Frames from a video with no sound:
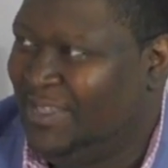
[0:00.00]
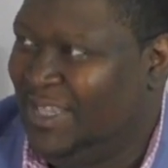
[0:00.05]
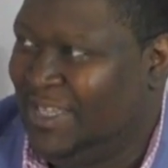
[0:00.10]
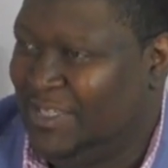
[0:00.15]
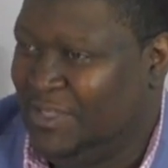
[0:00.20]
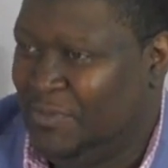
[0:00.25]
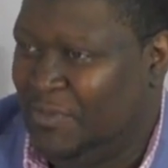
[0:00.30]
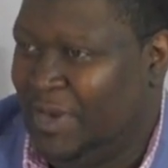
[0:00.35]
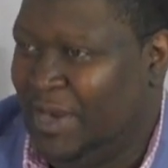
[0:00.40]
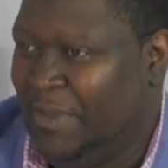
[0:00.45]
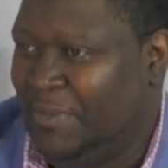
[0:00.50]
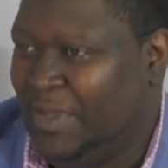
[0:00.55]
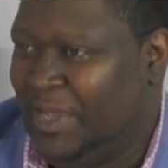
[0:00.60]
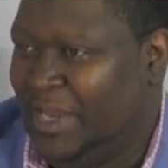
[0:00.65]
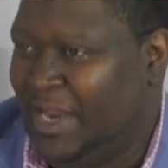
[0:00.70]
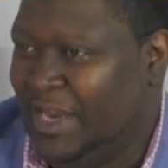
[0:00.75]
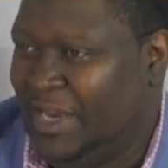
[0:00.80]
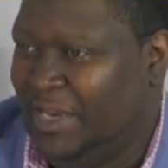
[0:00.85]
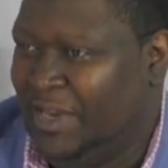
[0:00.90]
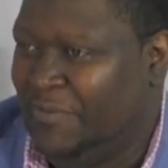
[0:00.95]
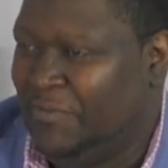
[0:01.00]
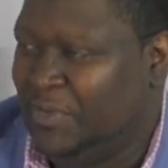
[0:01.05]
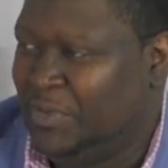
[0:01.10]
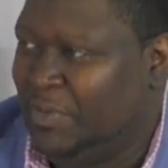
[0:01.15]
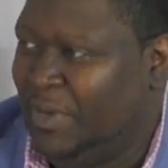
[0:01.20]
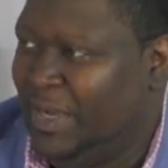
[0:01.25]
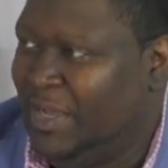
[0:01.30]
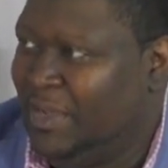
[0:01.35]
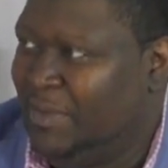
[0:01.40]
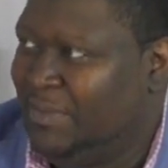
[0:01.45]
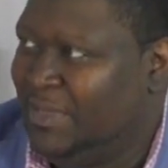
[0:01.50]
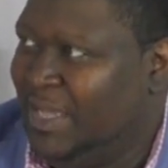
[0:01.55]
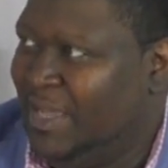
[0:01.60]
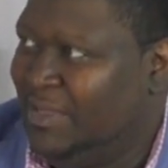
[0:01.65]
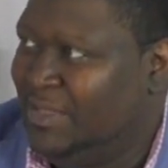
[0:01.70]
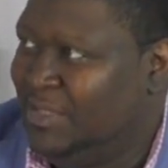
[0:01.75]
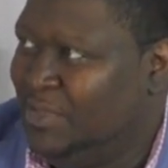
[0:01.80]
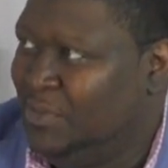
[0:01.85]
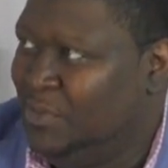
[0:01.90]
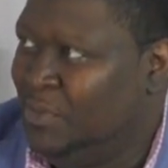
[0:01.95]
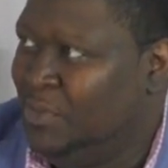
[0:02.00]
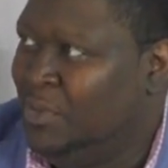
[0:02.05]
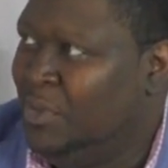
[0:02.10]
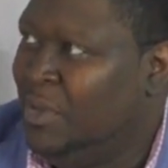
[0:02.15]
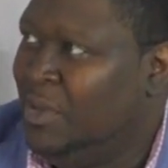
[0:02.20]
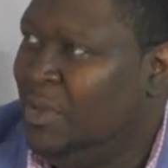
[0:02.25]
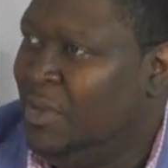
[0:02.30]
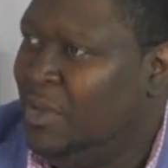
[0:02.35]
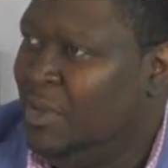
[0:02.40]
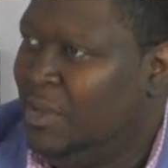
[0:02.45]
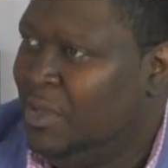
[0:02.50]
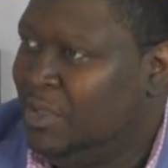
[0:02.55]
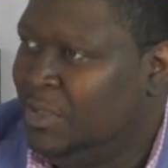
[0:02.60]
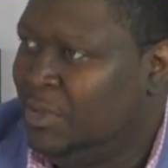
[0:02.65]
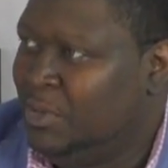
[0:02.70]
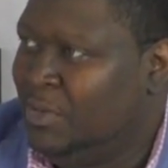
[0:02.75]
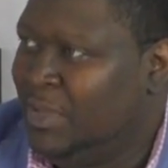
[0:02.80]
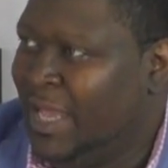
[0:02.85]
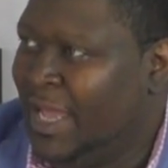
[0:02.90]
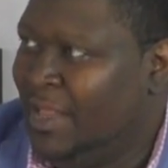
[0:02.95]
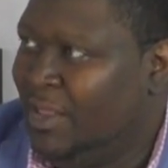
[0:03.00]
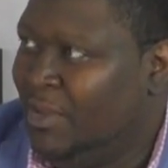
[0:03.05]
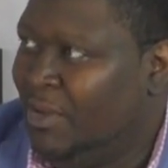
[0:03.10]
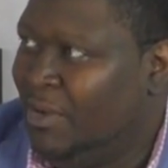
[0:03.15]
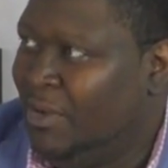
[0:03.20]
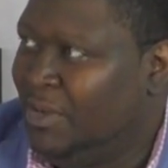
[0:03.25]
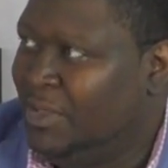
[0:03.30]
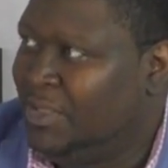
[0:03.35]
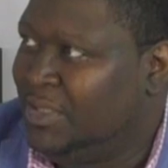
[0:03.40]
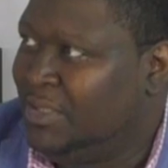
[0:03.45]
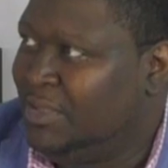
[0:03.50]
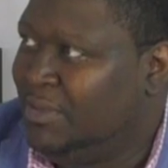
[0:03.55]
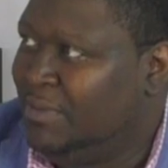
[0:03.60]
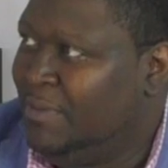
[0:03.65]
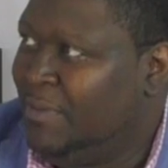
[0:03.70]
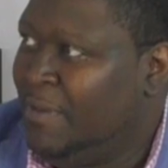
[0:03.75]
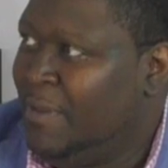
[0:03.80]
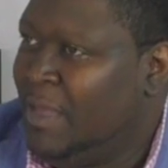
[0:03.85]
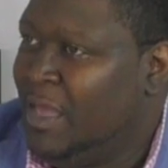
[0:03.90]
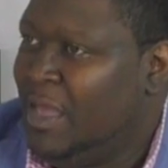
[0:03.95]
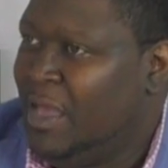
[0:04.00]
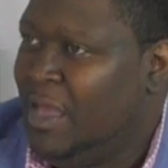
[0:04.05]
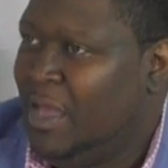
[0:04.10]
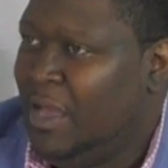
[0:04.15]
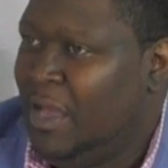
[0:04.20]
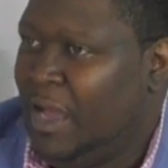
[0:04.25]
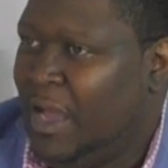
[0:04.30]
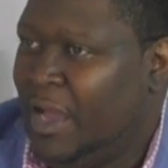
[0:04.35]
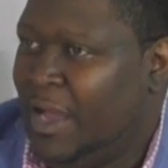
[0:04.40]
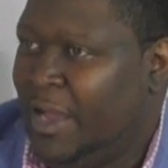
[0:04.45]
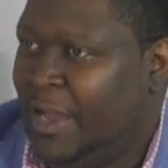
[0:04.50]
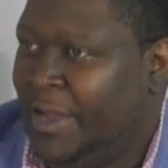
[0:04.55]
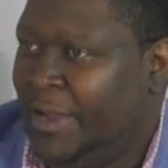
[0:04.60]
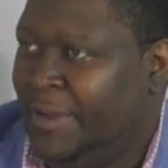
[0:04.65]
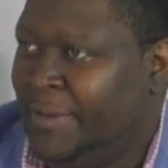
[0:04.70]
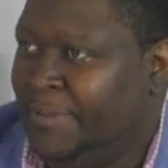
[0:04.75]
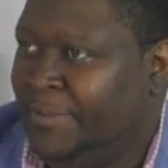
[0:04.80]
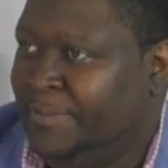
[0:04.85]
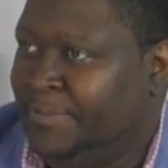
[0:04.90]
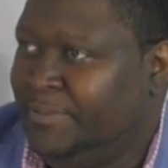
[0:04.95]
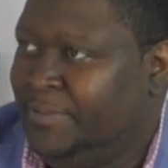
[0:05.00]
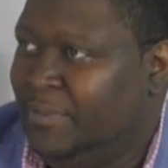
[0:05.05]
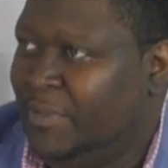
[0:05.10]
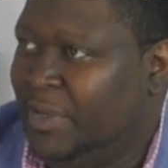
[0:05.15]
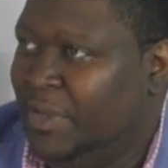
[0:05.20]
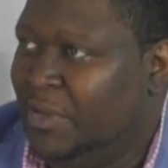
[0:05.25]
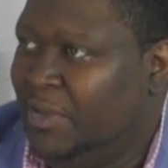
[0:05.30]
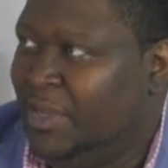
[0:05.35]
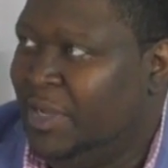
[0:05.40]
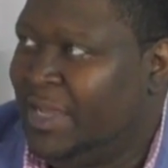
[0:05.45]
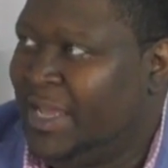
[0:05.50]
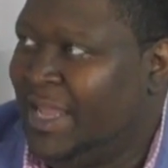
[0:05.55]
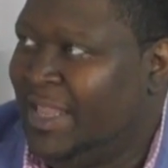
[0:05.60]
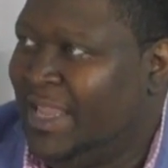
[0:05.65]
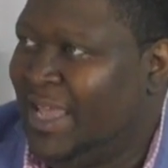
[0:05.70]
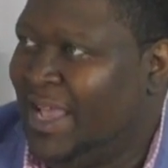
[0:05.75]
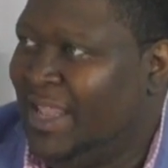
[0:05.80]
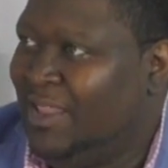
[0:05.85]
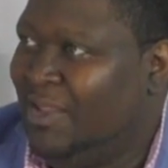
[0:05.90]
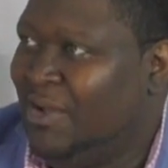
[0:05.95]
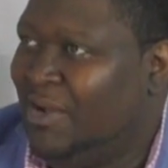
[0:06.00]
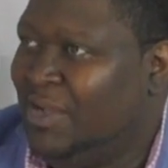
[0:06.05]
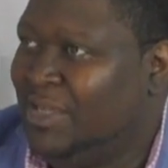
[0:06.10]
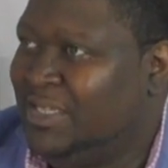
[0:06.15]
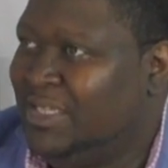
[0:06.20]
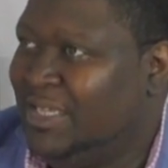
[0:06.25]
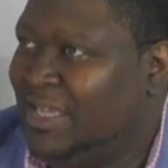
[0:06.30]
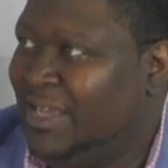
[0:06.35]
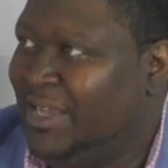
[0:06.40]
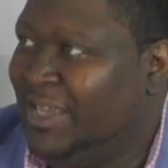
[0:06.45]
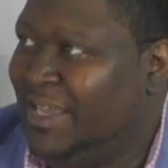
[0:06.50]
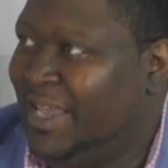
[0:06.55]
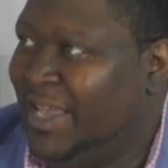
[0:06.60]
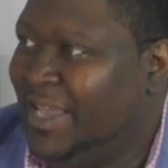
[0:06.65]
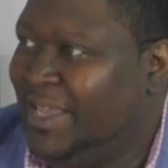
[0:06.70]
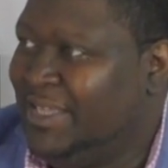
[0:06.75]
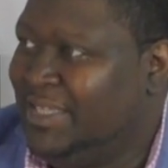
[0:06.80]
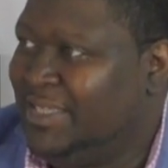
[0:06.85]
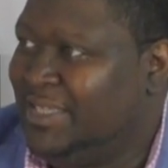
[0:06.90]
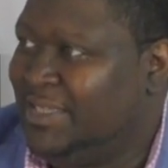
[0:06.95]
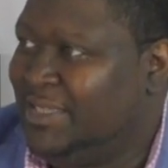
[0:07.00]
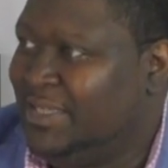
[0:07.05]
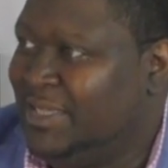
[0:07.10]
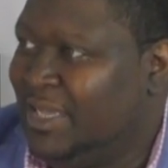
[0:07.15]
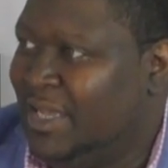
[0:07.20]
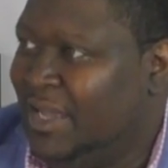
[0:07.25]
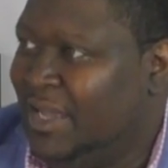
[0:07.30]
This is when I'm looking at the difference when it comes down to that loss. When you look at that loss against